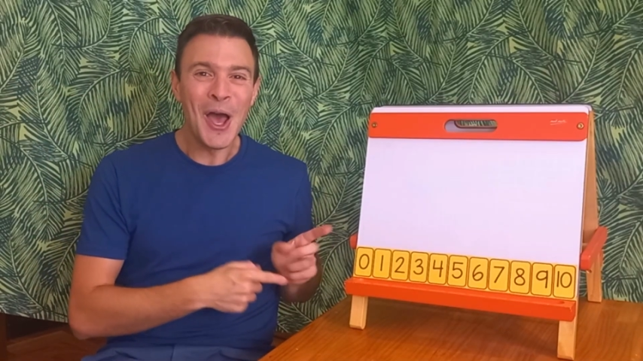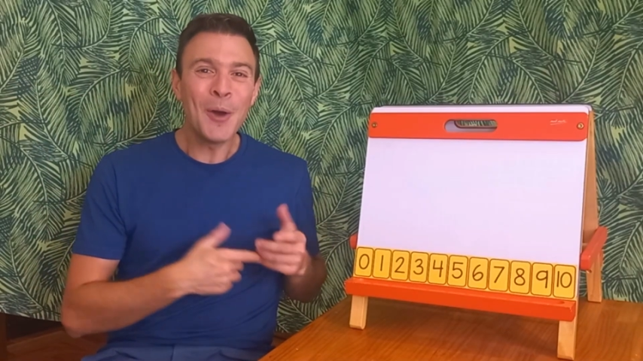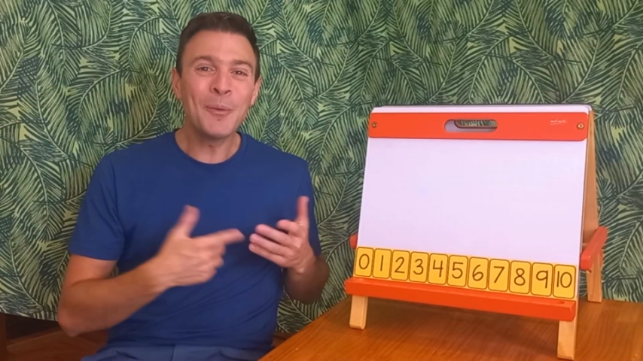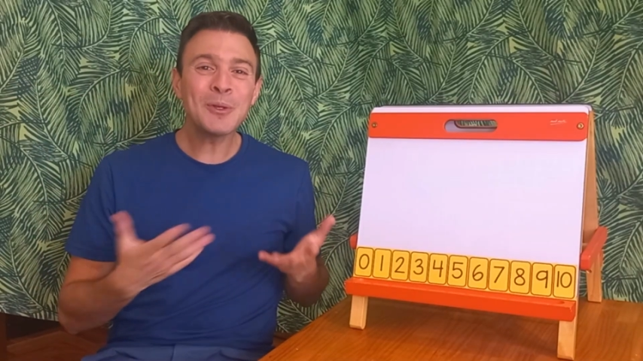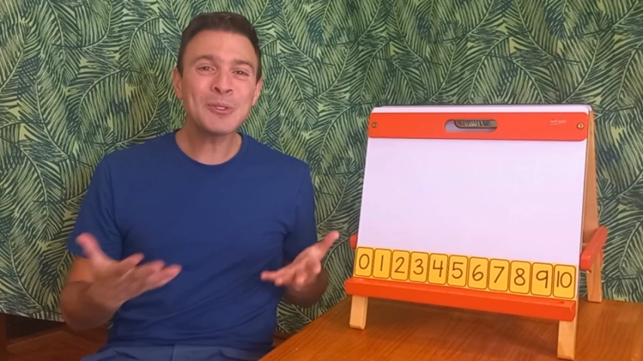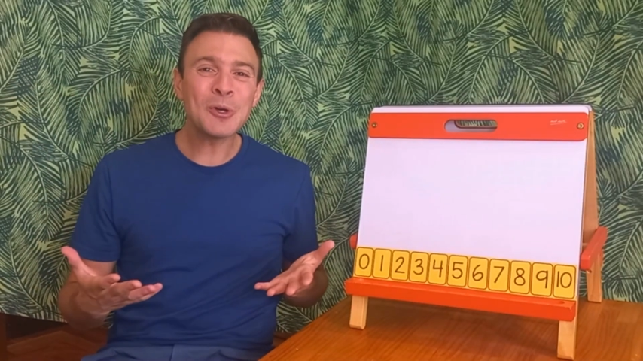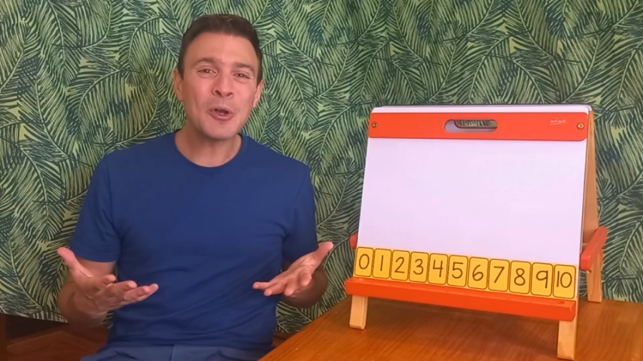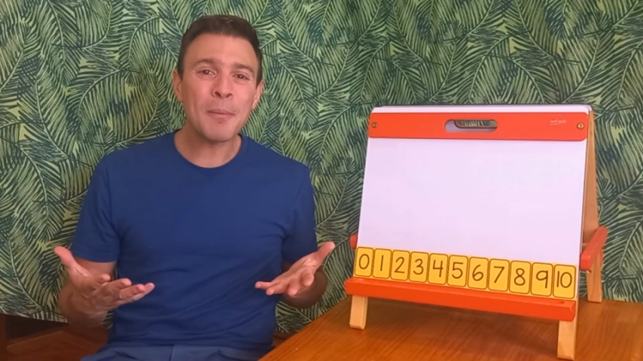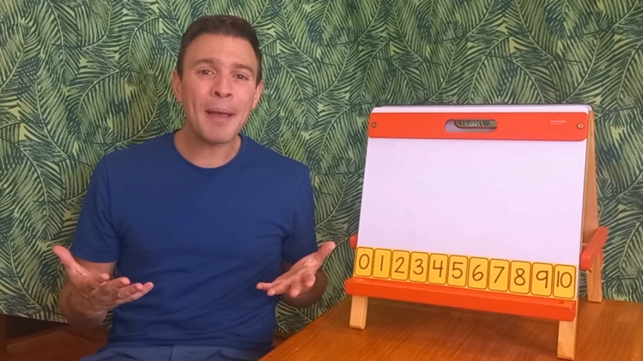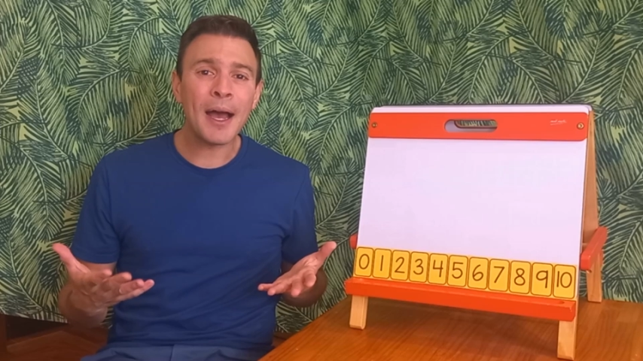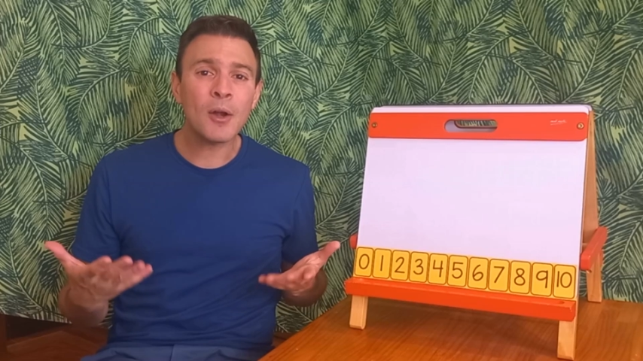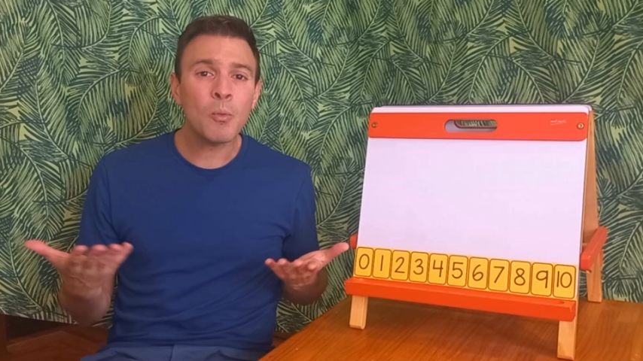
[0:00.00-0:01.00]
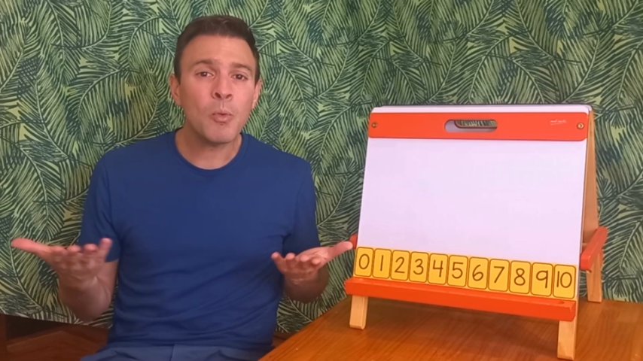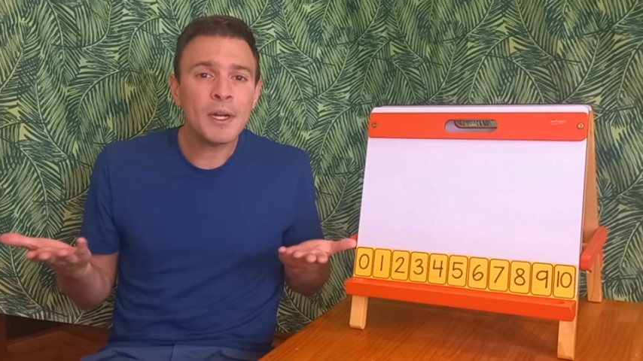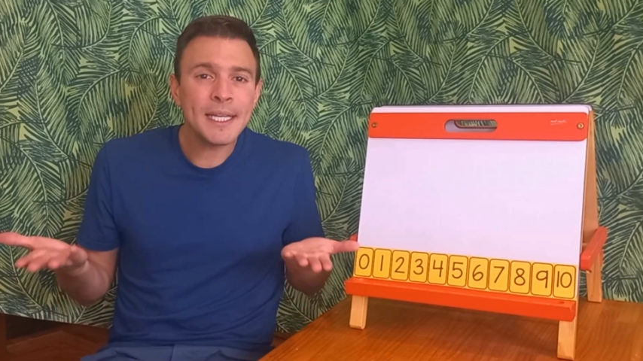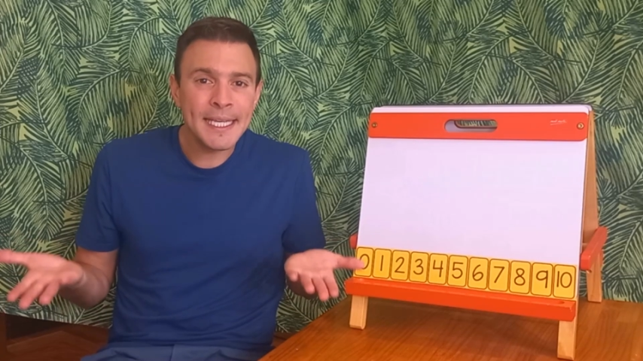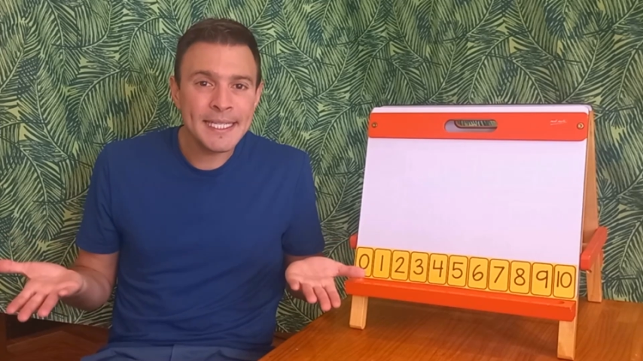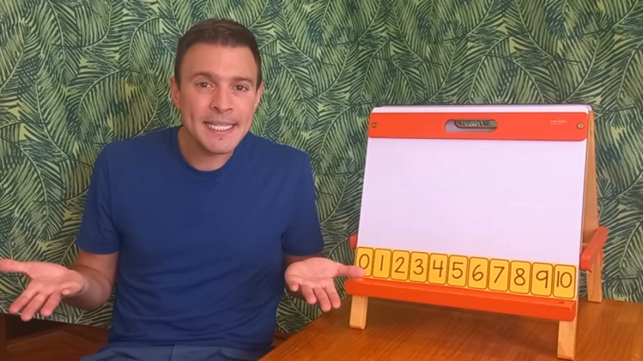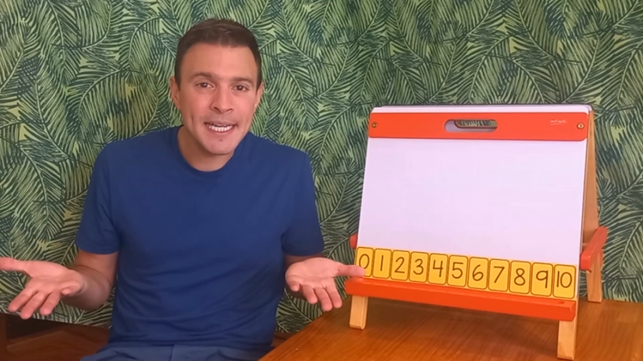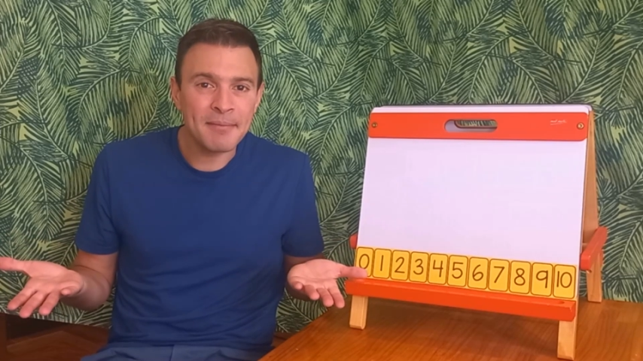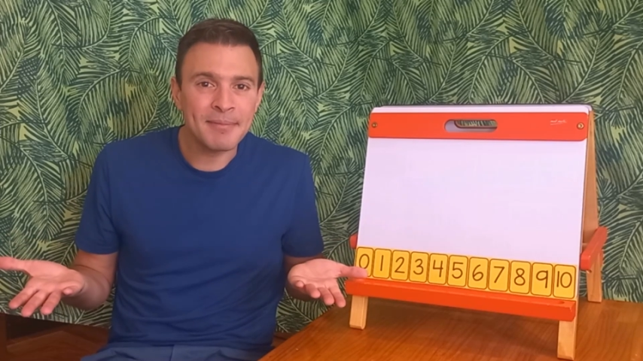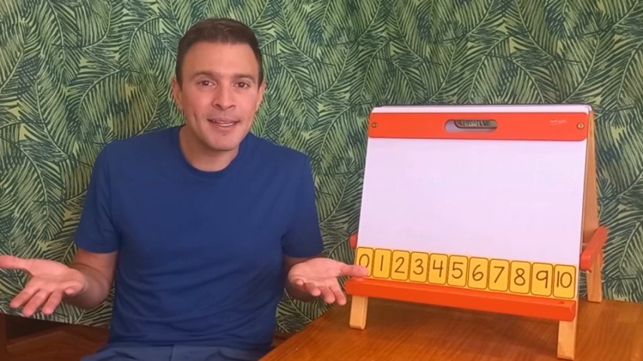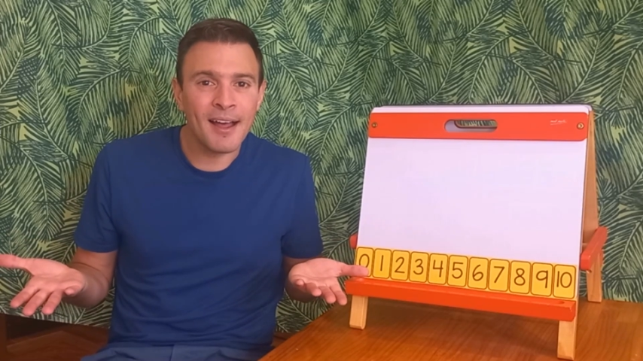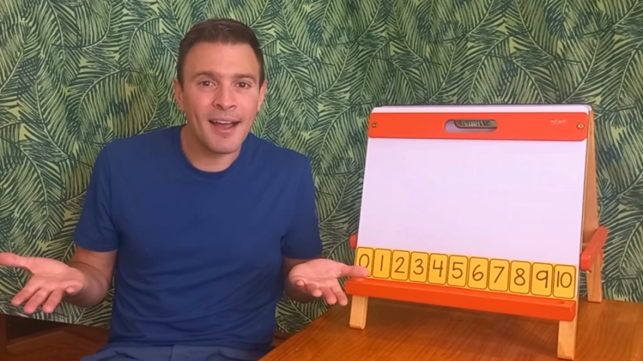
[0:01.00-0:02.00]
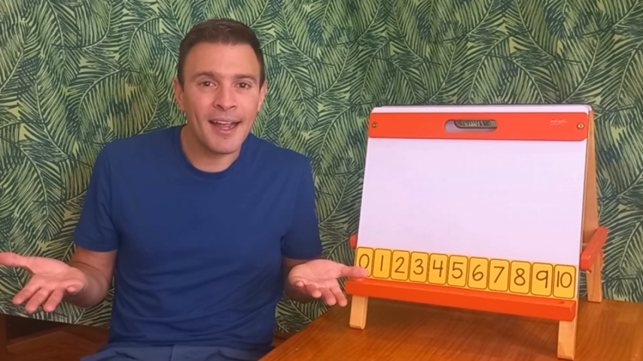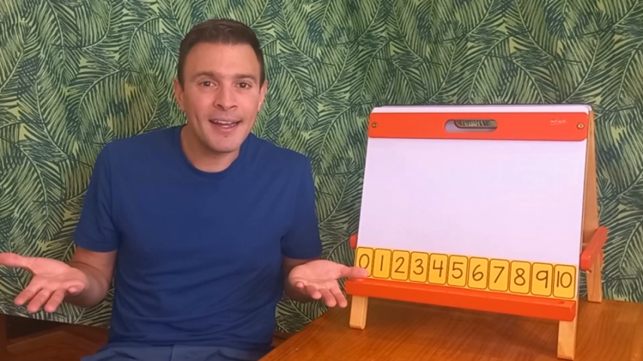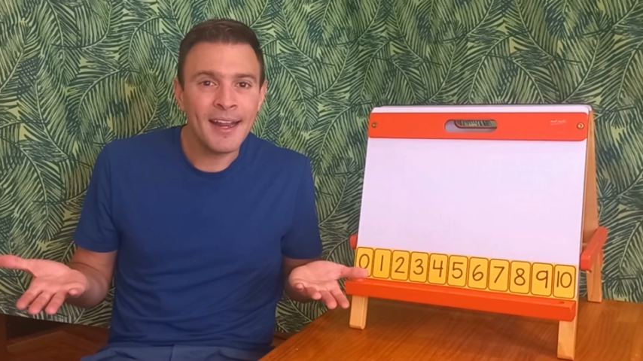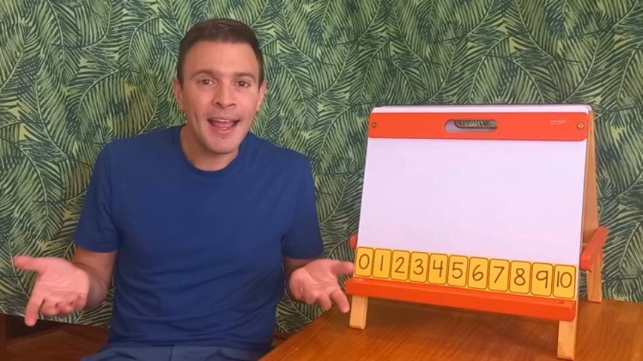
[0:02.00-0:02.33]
We'll talk about what is a number line